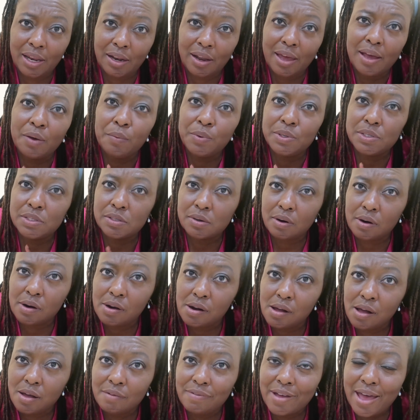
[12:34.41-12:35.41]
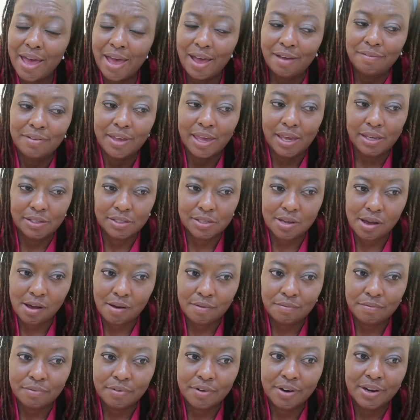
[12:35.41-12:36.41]
Like we start off, I have case
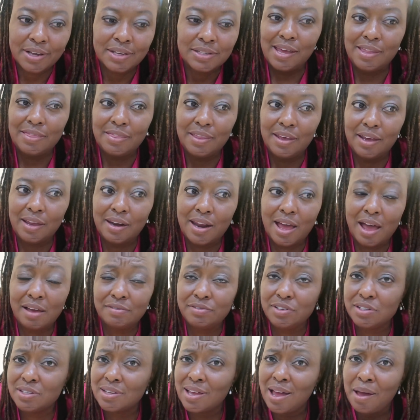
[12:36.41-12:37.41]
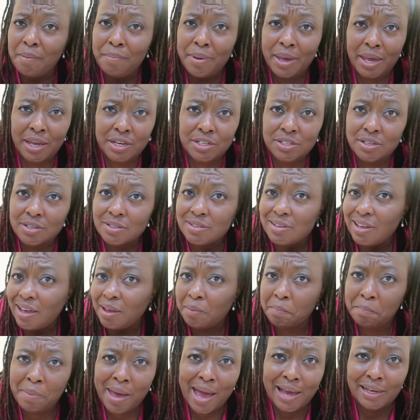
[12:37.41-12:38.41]
conference and then I've just got patients
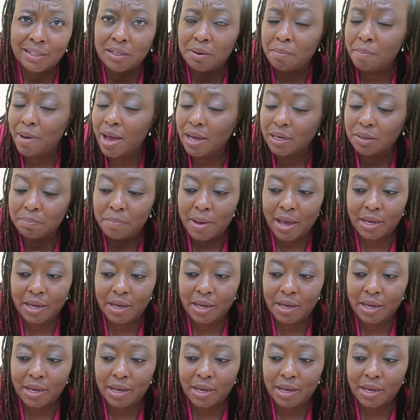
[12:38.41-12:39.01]
like back to back,